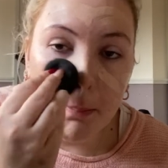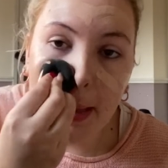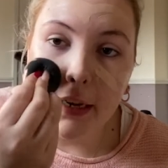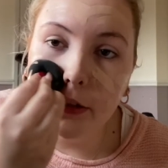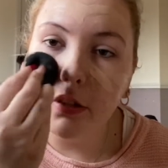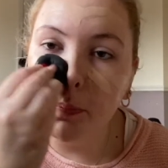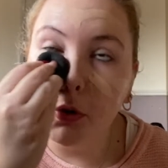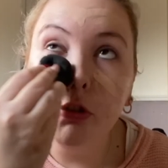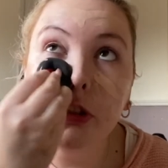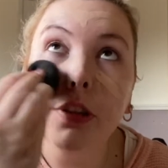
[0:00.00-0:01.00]
back to
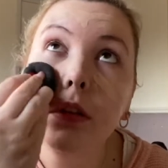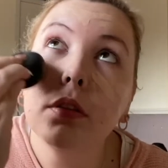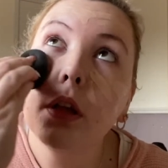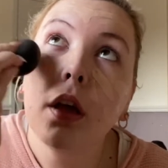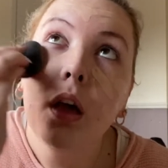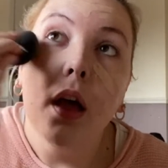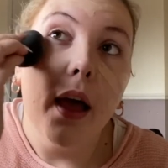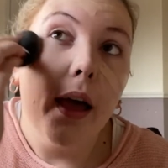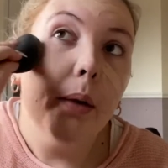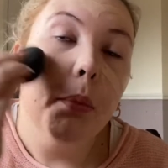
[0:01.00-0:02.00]
sponges.
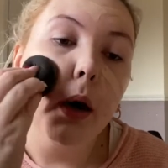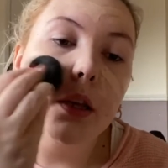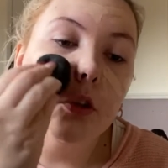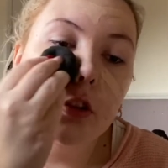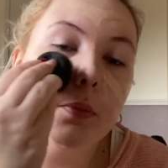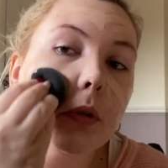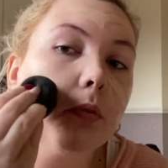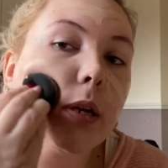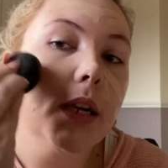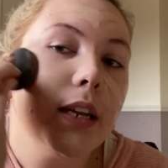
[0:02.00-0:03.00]
I used to be
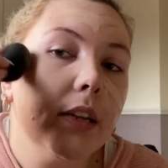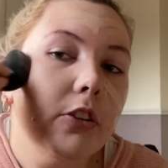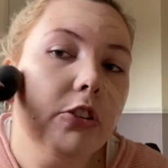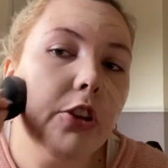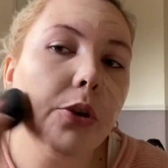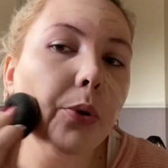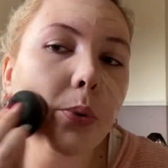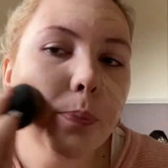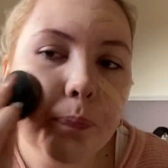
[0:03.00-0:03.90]
really into